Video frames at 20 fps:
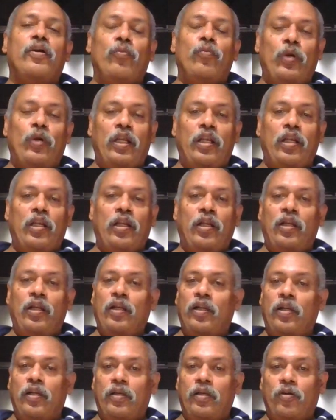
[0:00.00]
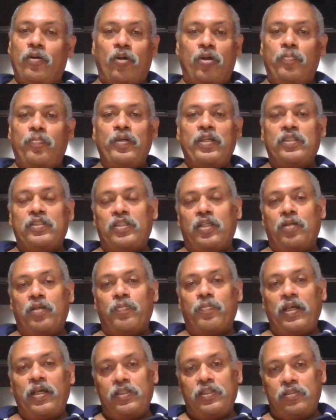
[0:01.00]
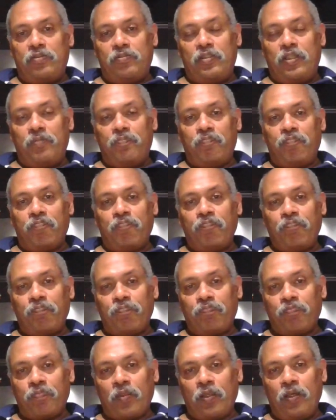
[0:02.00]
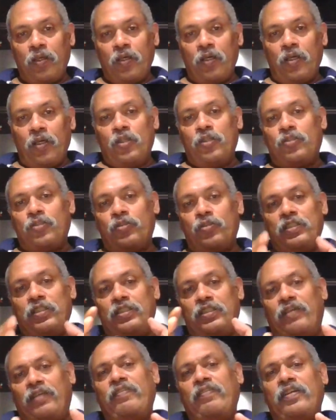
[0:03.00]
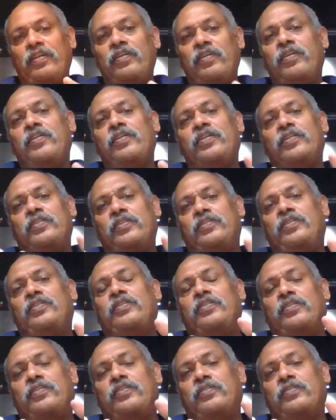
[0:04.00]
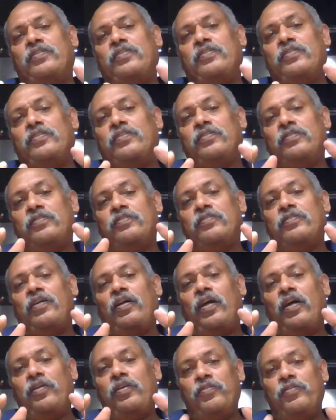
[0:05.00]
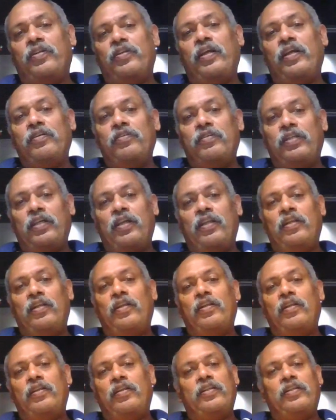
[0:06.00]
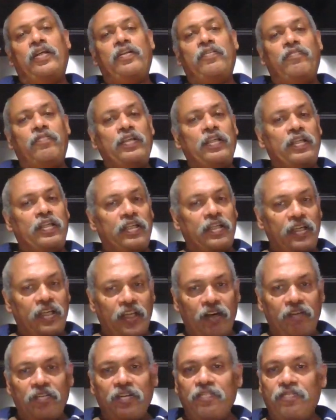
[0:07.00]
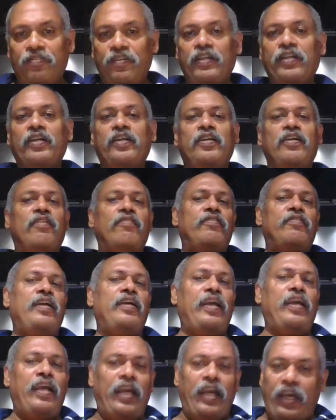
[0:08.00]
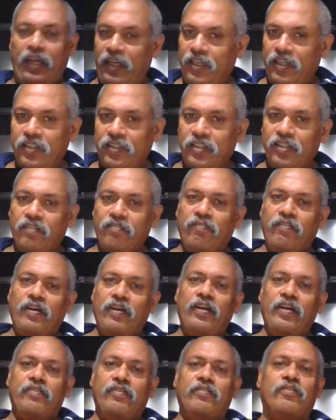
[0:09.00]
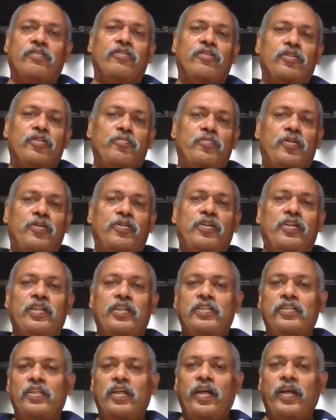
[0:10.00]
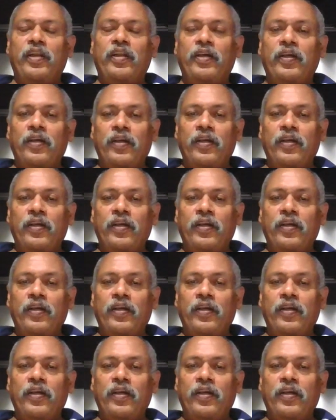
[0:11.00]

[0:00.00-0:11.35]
will not be a surprise to them. So in 700 years, are you trying to tell that we never figured out any other way to talk about our design?